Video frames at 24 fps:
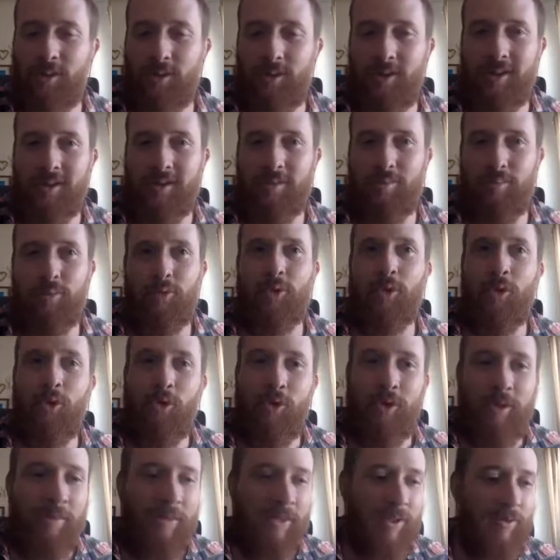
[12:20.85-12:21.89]
that's
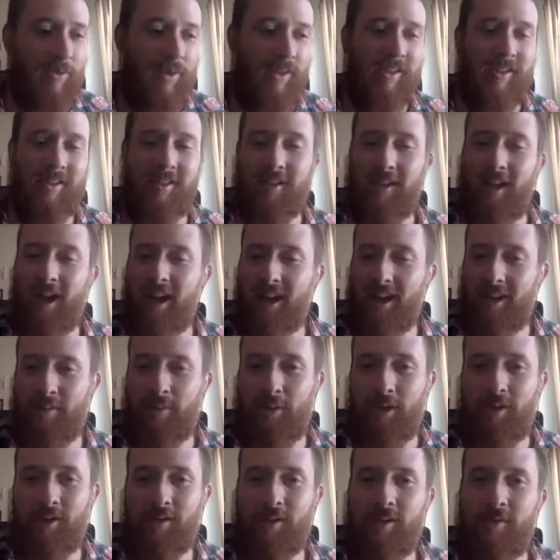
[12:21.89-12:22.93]
brewing between Slack
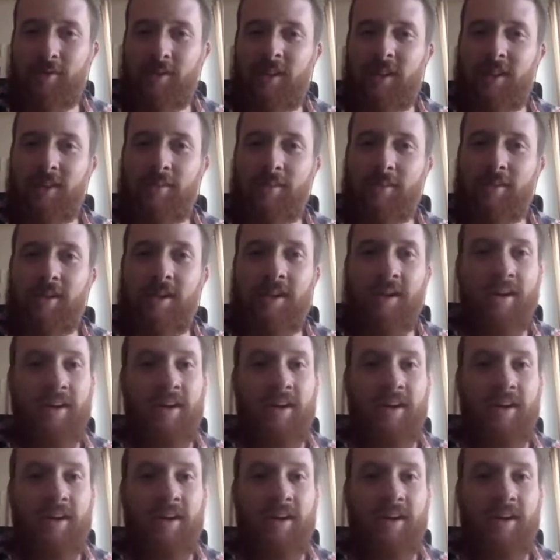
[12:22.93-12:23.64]
and Microsoft Teams,